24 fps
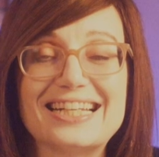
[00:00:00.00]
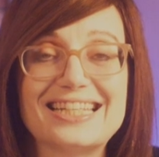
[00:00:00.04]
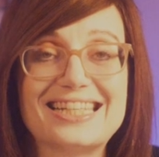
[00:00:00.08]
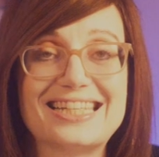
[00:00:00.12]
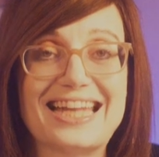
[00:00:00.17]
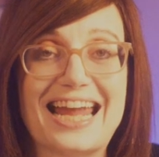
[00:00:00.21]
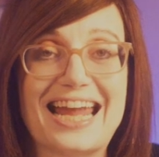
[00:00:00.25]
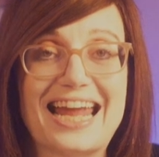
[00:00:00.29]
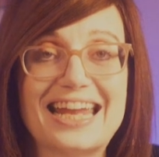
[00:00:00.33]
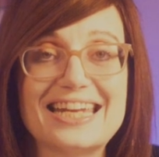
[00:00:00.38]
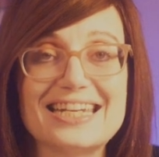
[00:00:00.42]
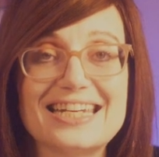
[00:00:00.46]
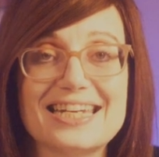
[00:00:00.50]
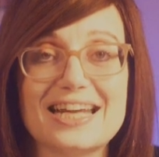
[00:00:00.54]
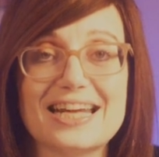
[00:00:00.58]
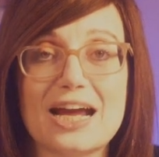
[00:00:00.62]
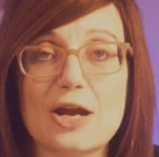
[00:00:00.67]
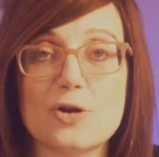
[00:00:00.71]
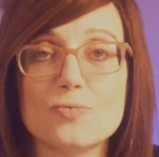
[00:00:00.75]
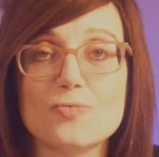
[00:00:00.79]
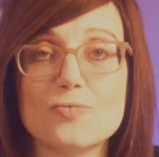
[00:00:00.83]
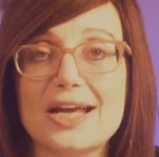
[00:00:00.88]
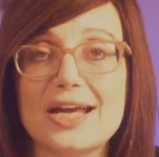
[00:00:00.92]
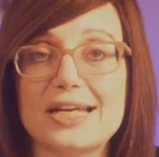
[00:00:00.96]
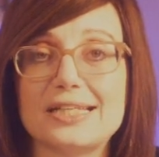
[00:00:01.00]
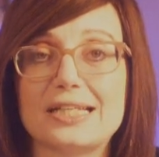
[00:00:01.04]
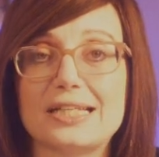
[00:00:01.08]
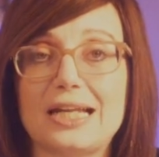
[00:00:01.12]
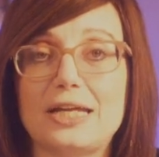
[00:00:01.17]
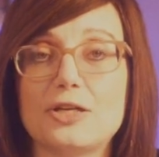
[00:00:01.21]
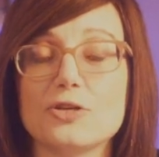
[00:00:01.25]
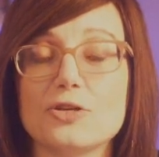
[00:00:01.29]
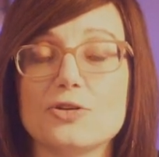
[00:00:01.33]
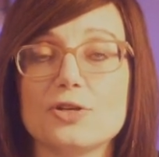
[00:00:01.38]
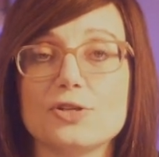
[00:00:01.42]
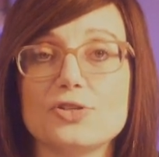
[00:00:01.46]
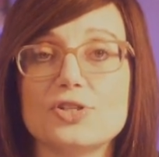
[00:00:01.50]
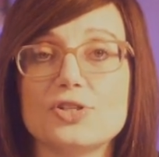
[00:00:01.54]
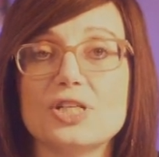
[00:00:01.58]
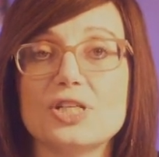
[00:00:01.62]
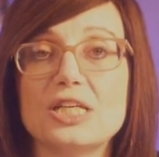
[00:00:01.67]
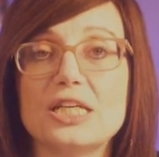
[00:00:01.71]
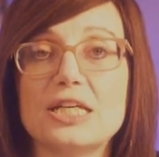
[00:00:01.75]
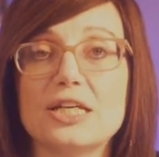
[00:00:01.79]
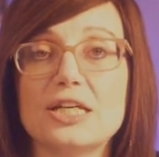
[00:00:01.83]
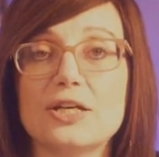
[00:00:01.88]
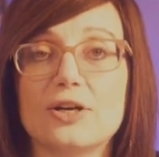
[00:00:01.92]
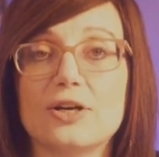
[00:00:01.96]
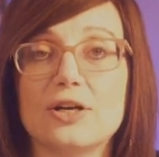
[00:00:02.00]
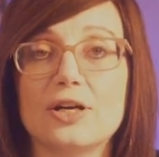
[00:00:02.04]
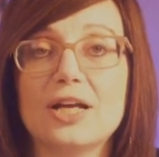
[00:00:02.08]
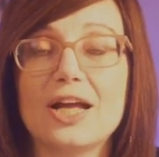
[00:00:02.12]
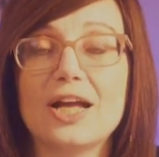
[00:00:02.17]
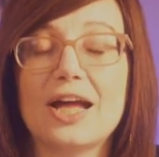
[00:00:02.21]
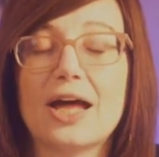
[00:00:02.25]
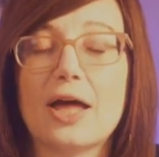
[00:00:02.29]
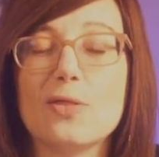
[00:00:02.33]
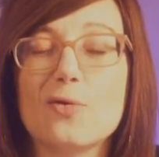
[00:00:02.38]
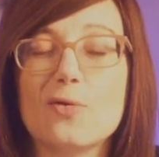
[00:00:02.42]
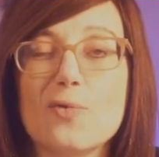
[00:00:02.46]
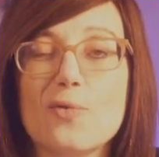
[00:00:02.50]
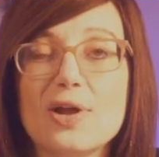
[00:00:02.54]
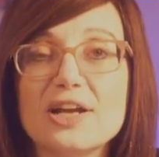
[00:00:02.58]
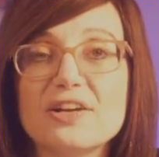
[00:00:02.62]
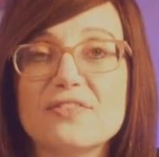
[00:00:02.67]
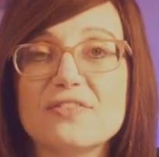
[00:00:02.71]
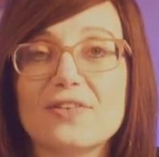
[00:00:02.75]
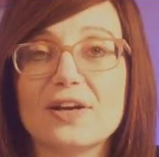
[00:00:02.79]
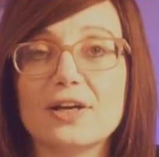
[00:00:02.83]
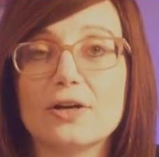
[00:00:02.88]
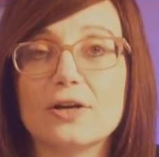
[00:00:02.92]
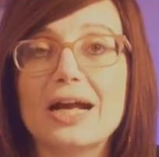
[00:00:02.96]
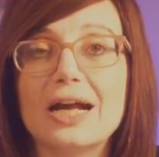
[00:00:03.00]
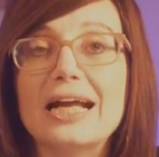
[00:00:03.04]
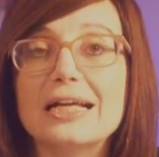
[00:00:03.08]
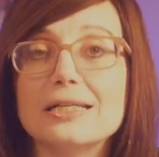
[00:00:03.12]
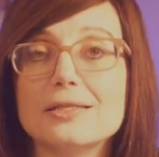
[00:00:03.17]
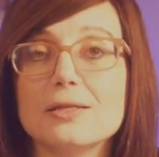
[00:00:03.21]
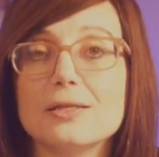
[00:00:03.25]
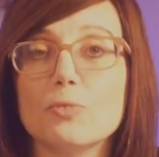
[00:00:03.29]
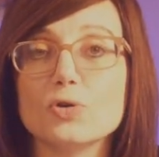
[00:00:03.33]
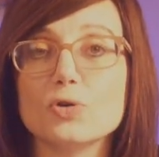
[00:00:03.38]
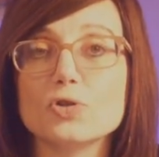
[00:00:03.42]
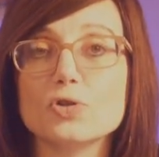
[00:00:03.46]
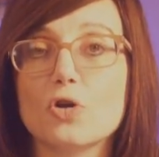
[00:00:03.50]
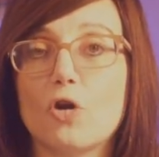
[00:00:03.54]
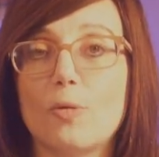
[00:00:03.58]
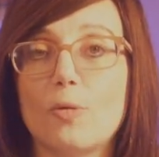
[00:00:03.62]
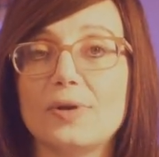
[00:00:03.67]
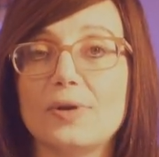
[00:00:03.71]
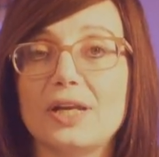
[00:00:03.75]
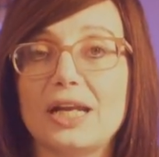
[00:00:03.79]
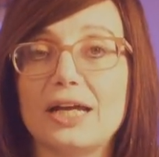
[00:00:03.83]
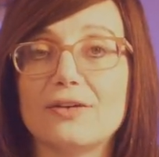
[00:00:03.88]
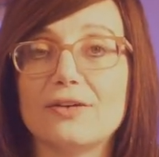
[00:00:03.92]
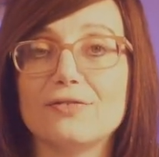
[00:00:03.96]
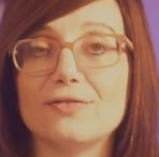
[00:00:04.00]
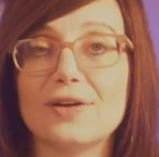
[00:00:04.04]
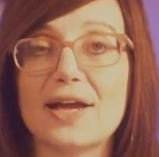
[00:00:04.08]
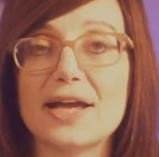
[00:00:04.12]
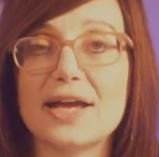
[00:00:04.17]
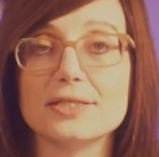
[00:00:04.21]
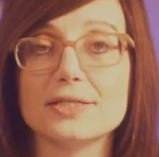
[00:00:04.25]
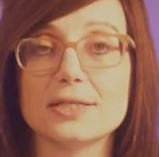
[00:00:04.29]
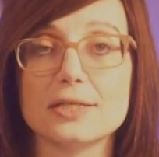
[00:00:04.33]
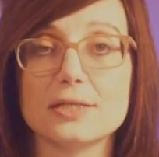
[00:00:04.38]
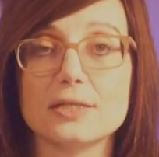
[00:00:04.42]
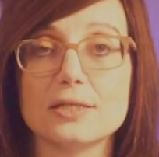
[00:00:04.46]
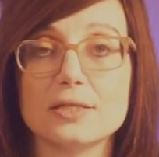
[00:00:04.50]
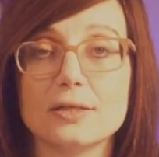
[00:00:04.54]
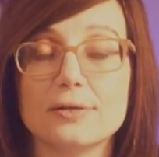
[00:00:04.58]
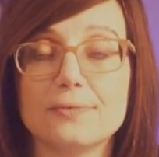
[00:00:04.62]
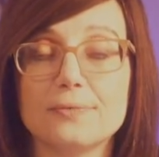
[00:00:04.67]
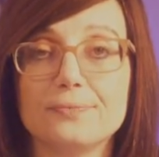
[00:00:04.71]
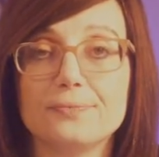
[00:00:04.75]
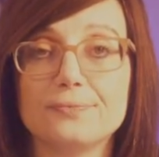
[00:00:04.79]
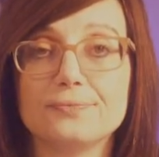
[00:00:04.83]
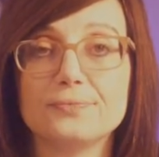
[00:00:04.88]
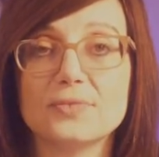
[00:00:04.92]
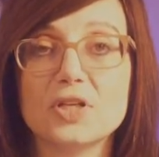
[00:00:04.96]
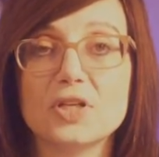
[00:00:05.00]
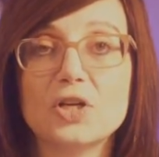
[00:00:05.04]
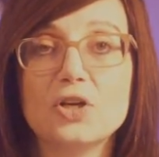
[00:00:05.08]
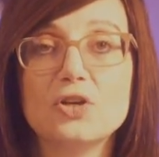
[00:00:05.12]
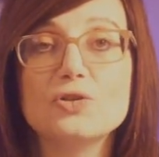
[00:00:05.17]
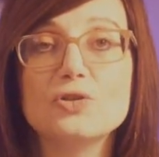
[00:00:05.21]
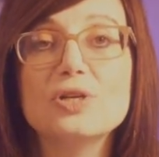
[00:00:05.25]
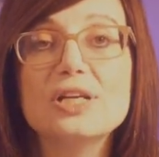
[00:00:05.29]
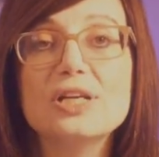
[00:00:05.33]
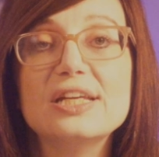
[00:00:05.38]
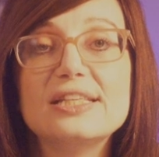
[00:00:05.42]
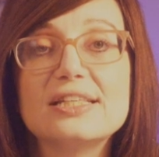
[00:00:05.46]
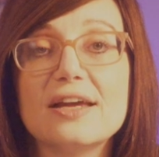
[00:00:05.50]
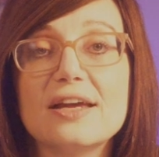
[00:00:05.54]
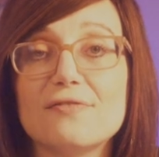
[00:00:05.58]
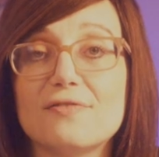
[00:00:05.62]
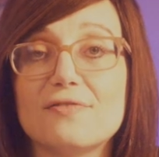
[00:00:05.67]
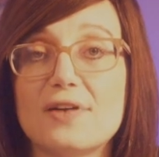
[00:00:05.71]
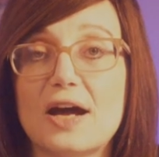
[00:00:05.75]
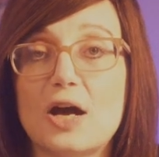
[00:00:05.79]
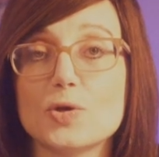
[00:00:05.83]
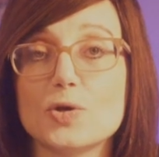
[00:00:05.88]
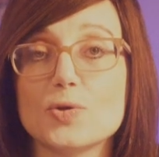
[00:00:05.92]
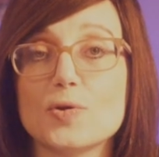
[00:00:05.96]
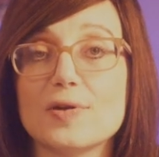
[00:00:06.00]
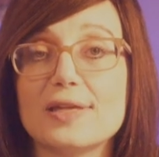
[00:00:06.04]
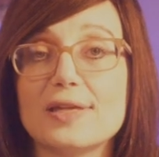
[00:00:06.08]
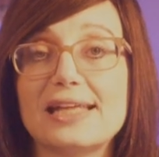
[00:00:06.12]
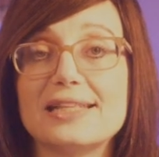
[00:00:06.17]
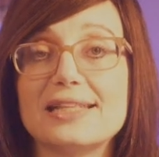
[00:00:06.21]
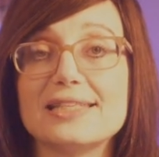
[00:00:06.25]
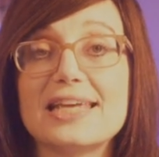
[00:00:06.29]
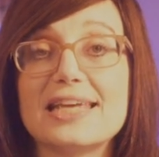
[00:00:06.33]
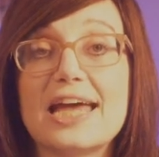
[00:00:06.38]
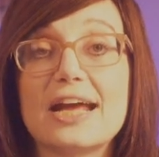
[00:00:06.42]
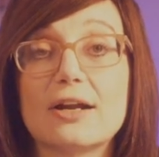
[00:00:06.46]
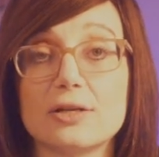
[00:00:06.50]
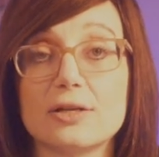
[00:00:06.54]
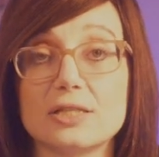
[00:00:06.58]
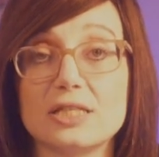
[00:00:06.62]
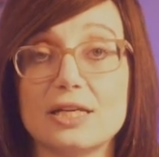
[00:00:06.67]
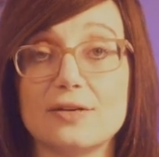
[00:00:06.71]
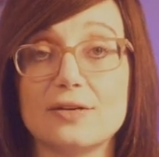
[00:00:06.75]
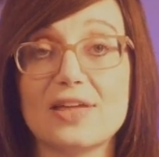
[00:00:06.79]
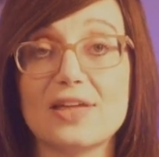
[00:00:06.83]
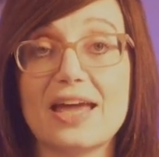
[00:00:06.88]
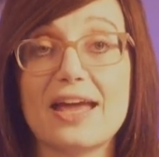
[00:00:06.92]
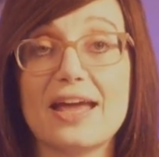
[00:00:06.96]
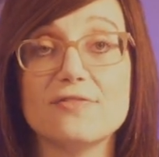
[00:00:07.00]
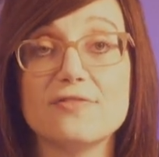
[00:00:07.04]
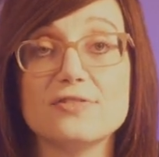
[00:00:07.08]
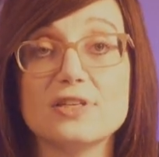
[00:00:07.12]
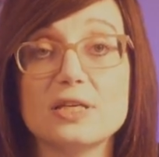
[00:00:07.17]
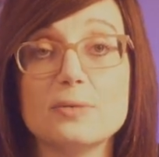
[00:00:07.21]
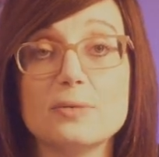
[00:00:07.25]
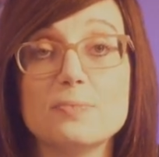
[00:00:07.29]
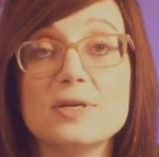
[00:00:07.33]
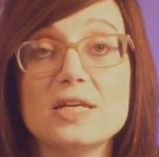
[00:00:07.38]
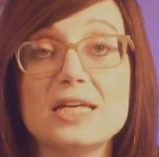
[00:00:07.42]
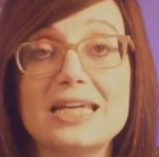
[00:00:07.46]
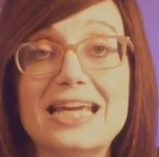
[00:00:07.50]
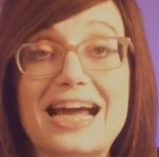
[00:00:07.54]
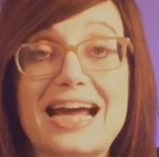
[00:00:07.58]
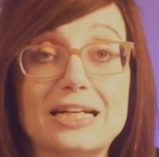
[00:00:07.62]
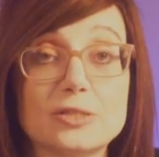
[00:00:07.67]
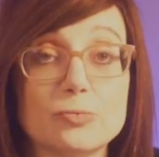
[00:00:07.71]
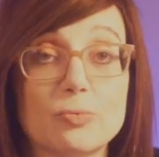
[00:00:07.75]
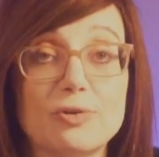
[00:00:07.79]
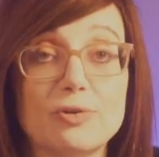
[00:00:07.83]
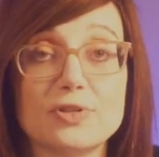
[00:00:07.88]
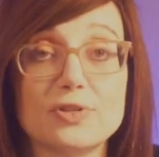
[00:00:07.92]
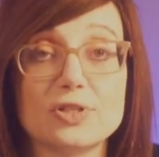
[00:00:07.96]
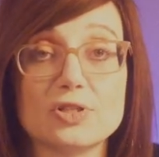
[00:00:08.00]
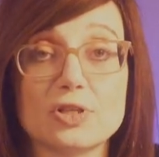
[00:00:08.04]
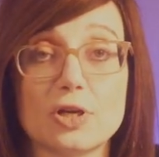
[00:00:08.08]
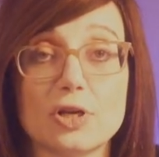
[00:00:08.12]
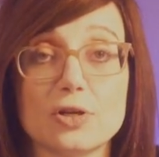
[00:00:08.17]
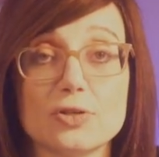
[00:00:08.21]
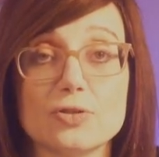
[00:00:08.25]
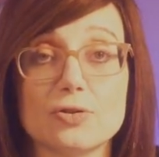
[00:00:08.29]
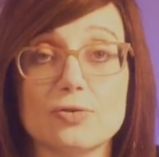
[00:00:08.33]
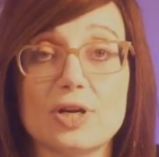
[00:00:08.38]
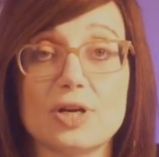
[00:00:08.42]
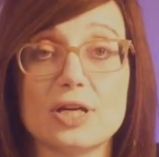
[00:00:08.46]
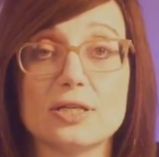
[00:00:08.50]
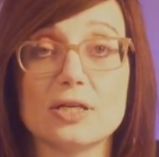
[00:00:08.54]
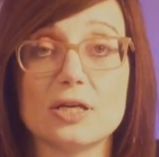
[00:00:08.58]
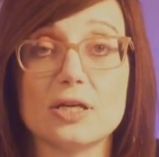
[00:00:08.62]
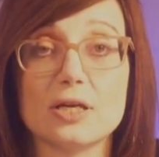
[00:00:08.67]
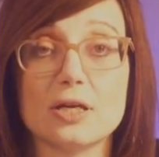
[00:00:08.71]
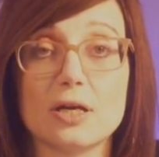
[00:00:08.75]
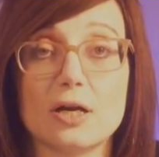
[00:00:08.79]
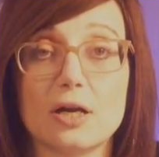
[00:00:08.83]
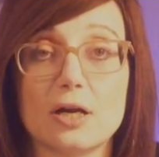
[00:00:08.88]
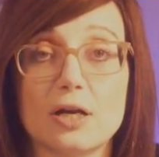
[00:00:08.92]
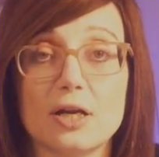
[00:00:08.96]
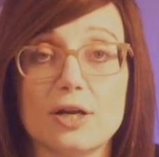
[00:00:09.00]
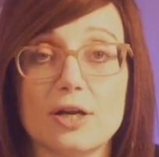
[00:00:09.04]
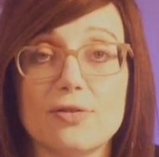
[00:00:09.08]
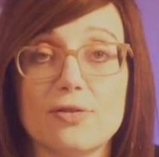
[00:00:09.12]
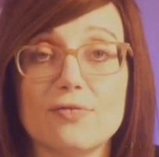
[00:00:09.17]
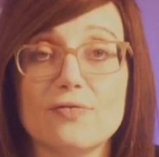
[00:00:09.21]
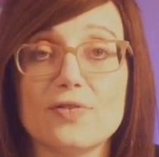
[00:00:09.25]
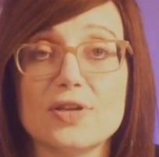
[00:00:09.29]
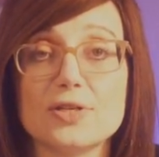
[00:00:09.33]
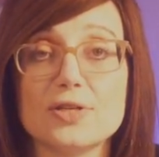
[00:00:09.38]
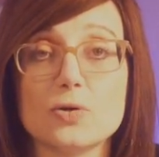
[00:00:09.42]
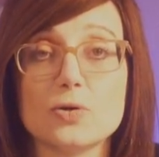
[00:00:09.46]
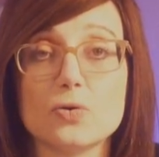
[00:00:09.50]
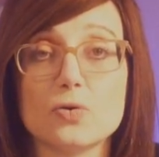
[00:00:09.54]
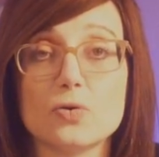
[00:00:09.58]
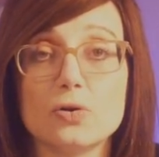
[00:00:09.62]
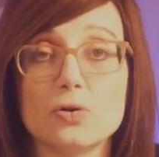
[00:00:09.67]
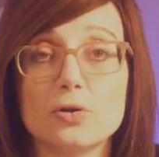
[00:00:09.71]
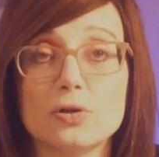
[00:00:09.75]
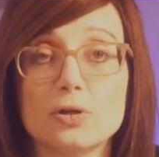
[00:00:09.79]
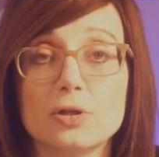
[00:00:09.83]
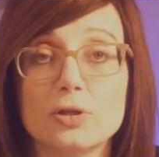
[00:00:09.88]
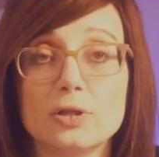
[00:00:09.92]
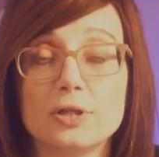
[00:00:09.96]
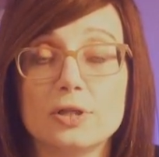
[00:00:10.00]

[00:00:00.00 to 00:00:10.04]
extended at rest, like you can see here, and the ring finger is the most commonly affected. You need to evaluate the integrity of the F D P, as we've discussed already earlier in the video.